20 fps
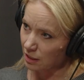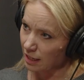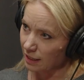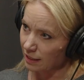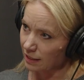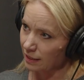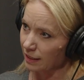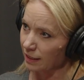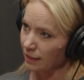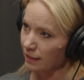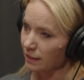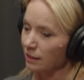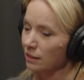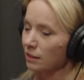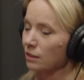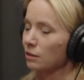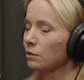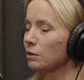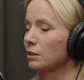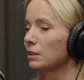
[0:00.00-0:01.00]
not
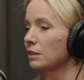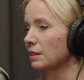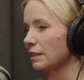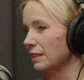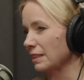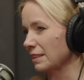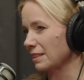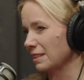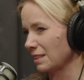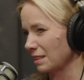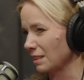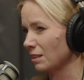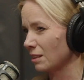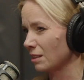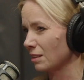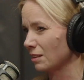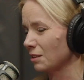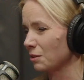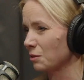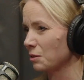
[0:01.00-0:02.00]
there or things
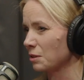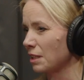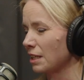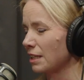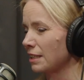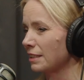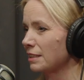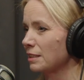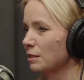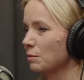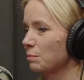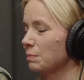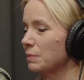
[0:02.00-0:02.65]
along those lines.